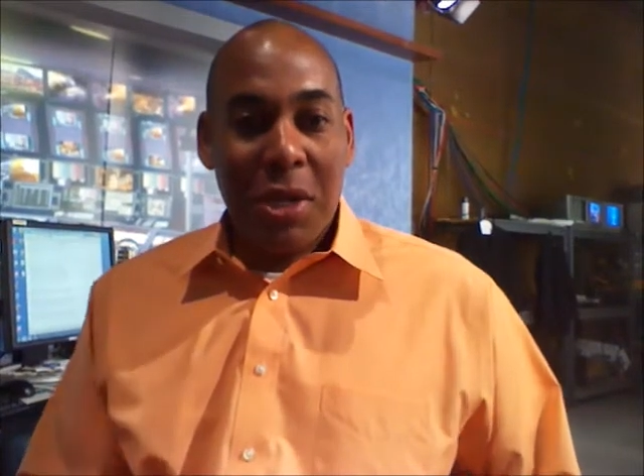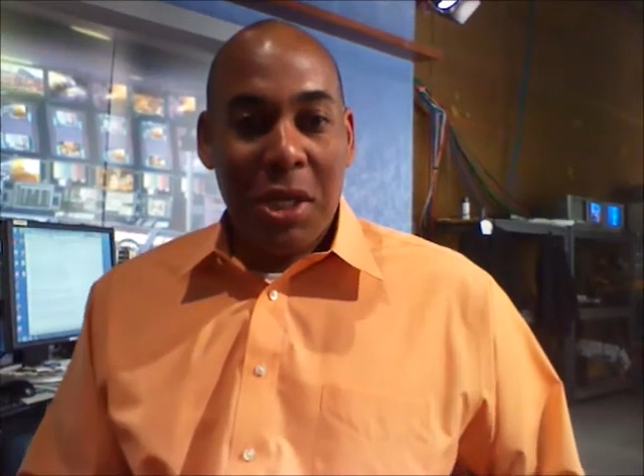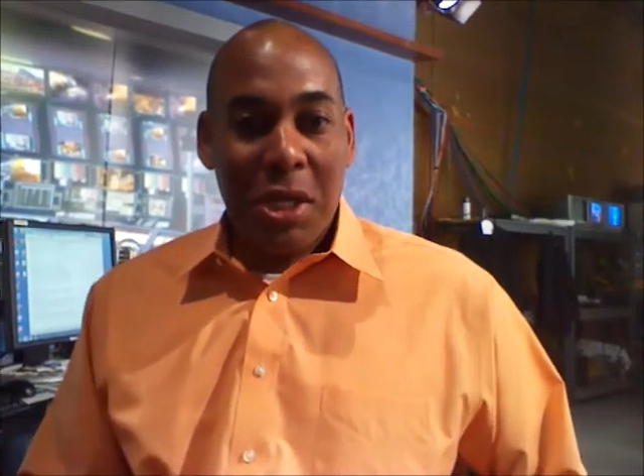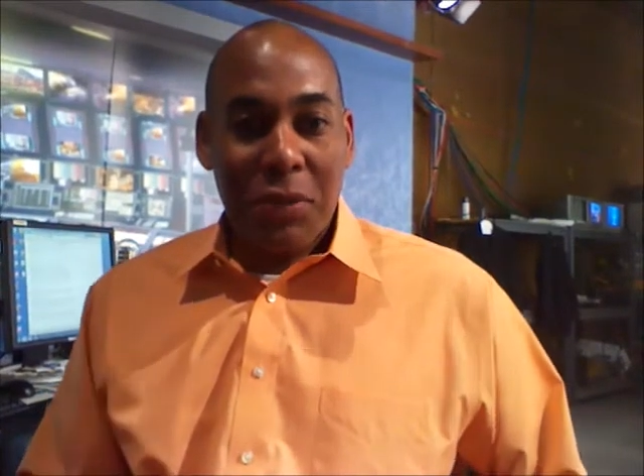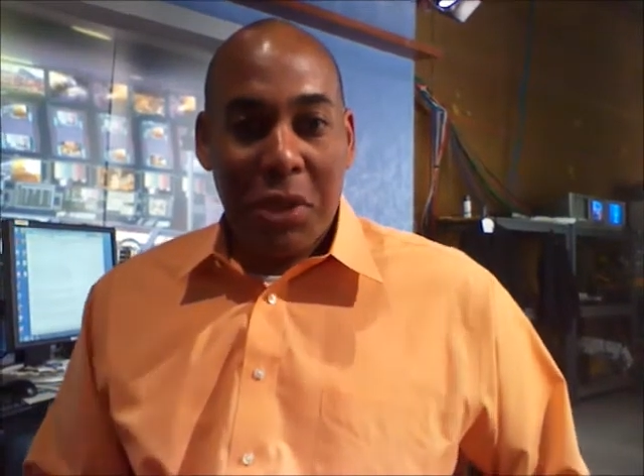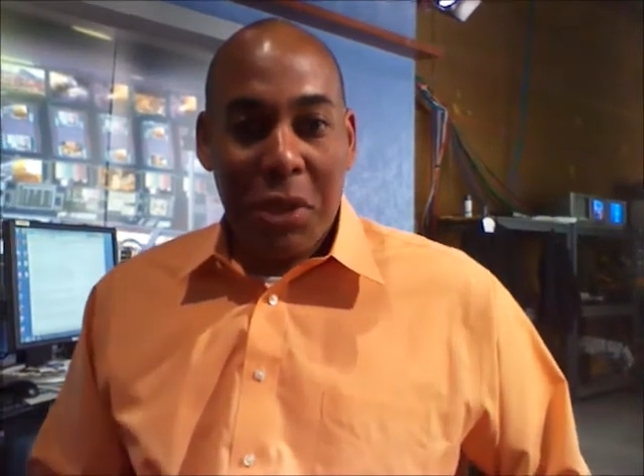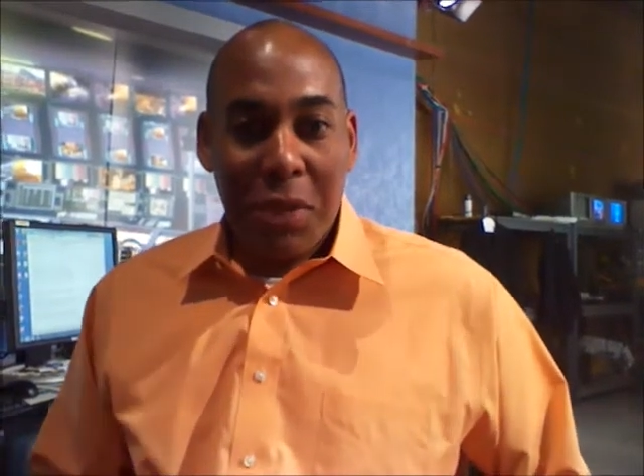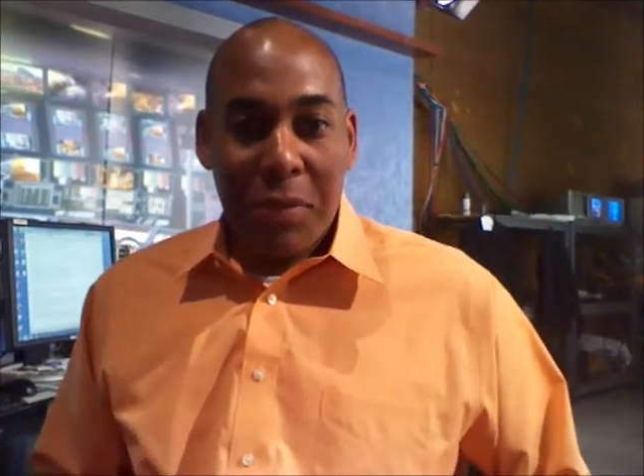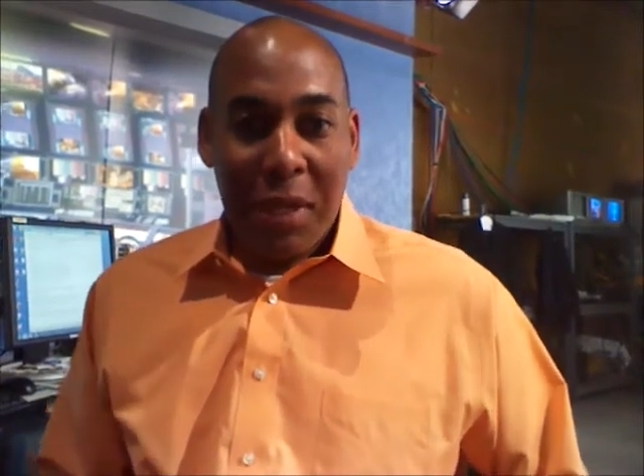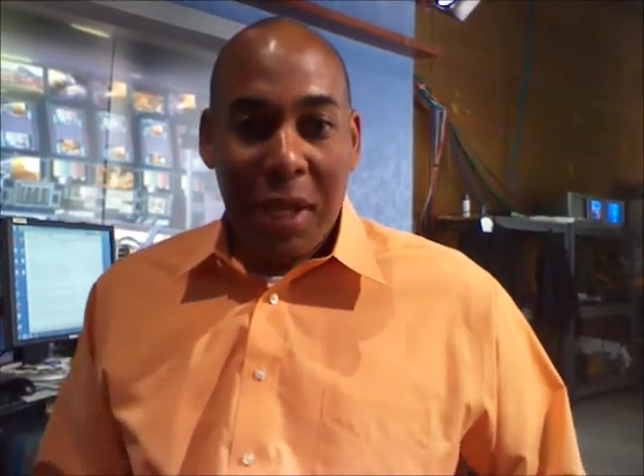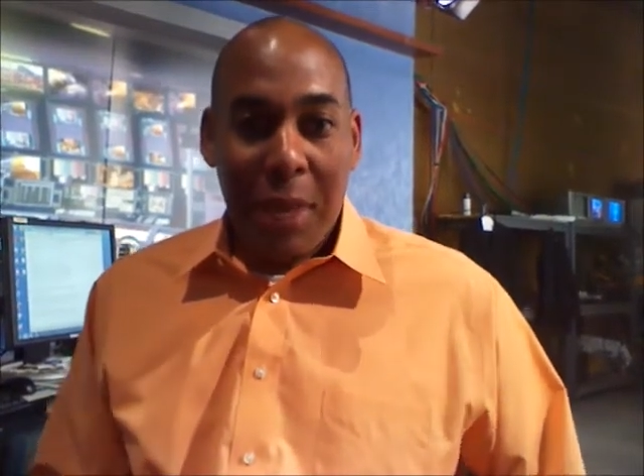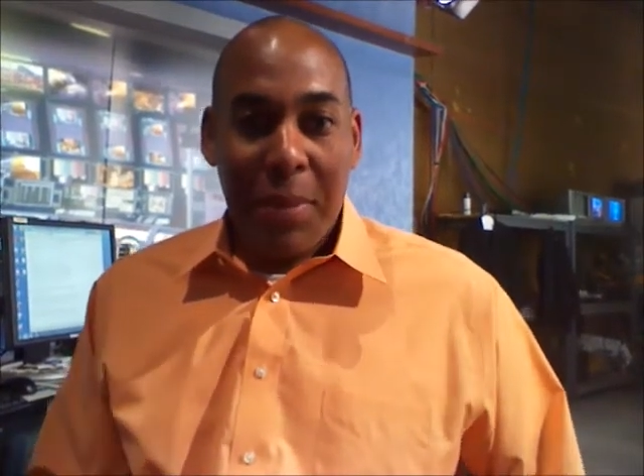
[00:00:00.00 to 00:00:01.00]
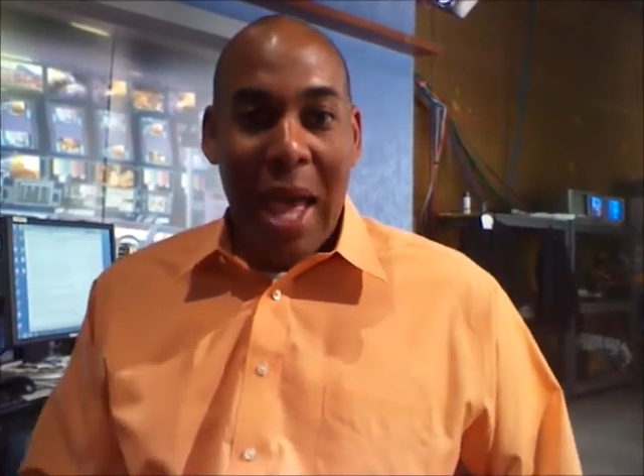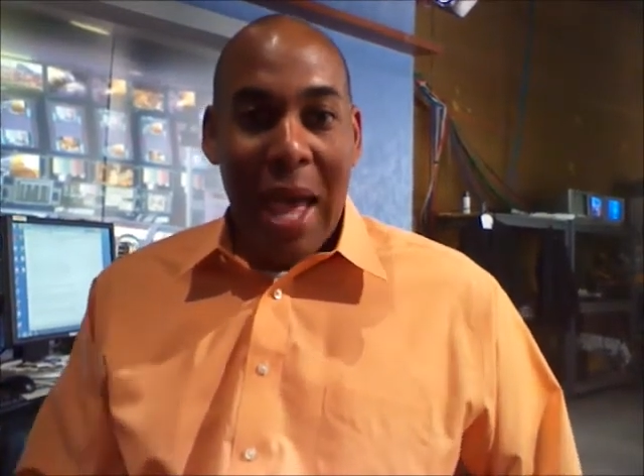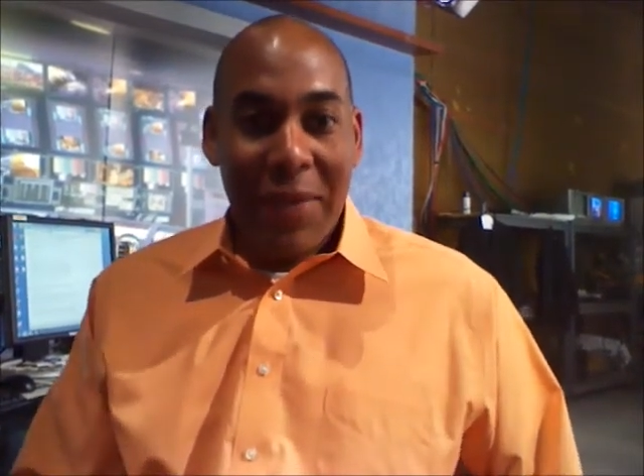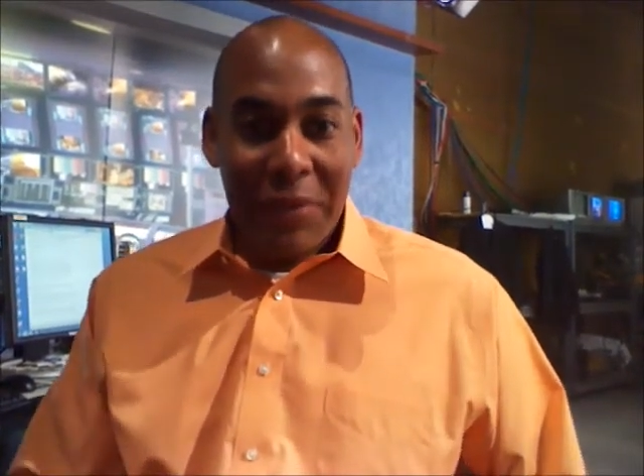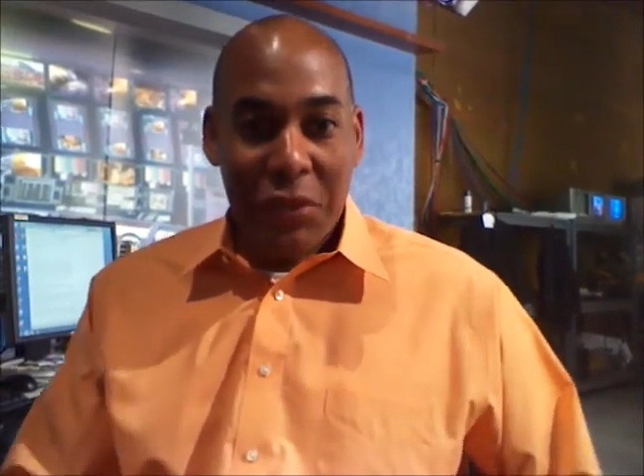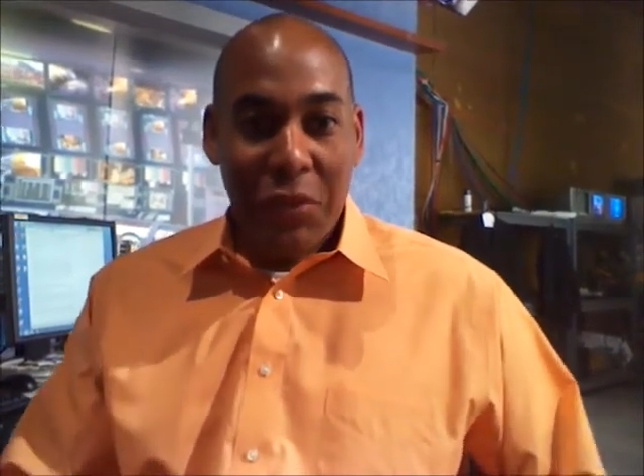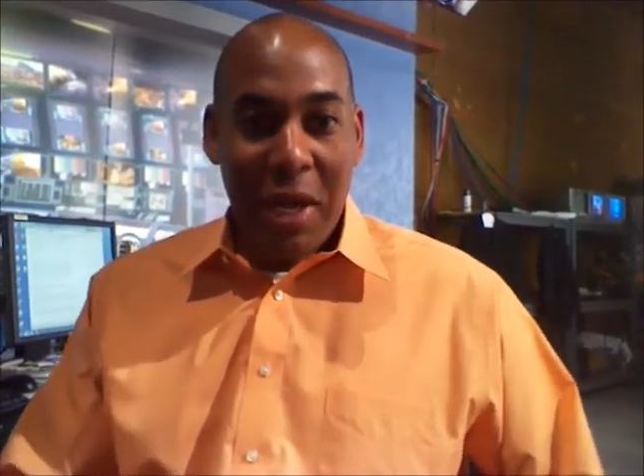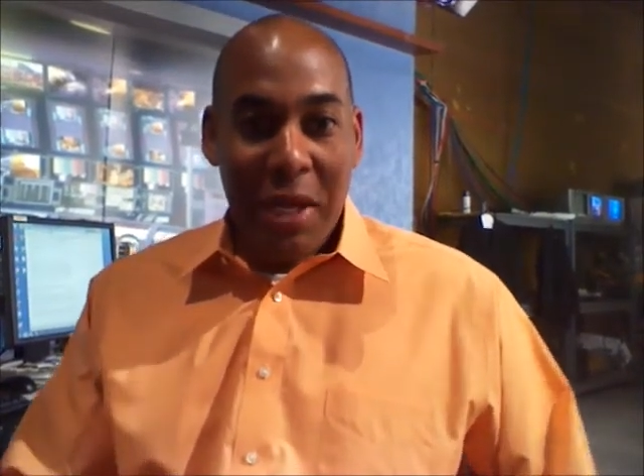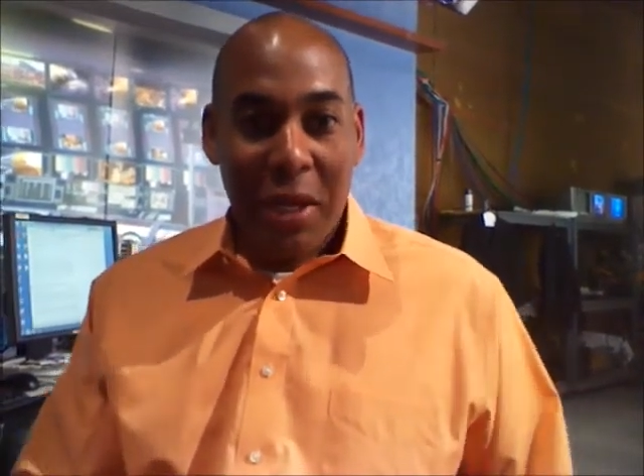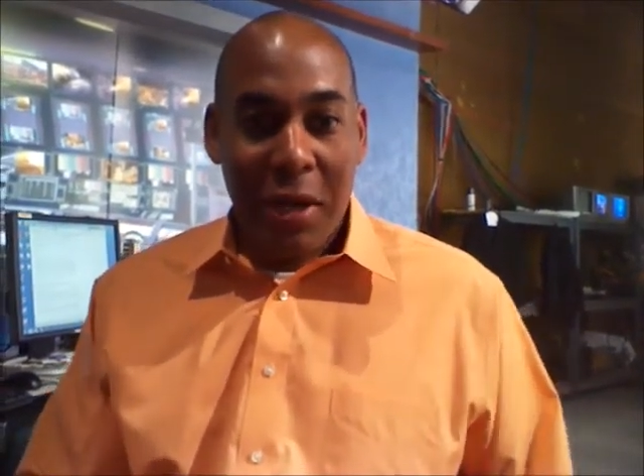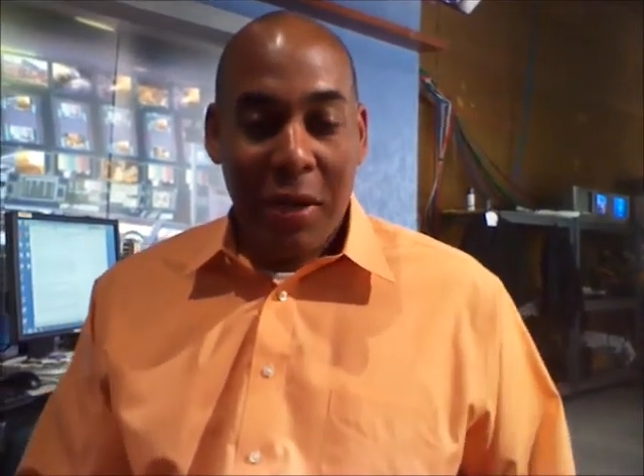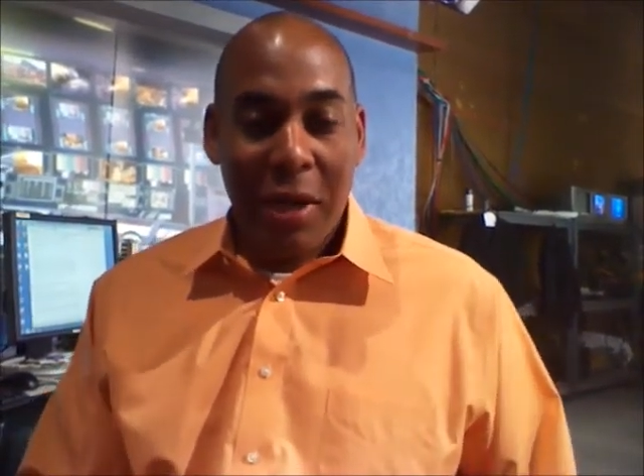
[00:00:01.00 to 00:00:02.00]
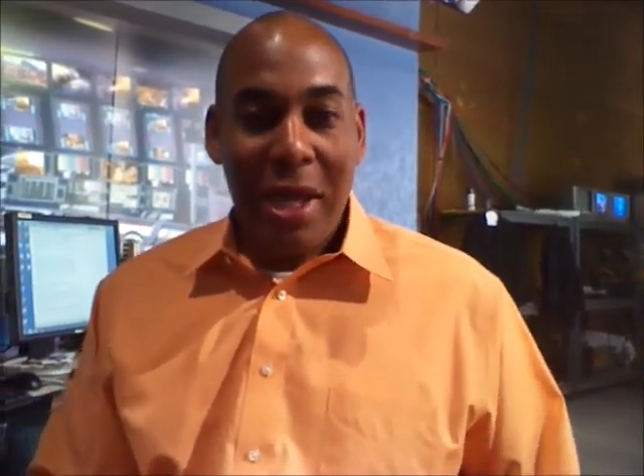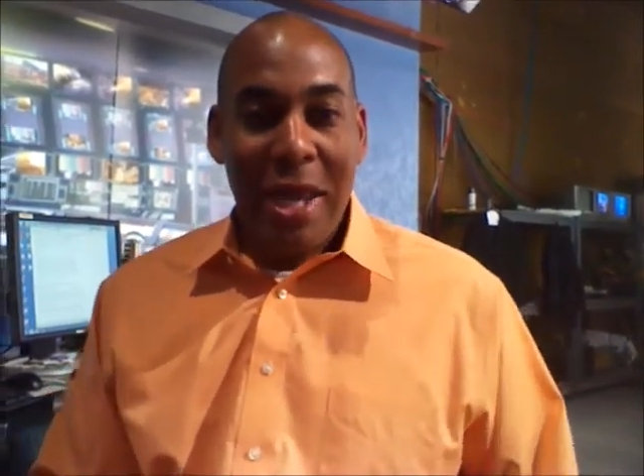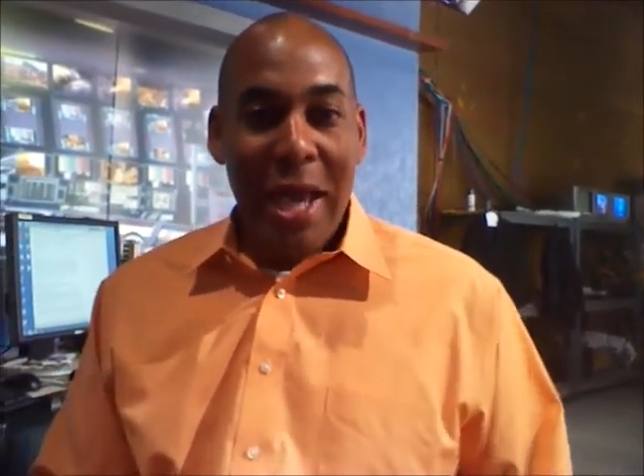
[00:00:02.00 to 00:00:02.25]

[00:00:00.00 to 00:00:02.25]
because we could pick up a half inch of rain here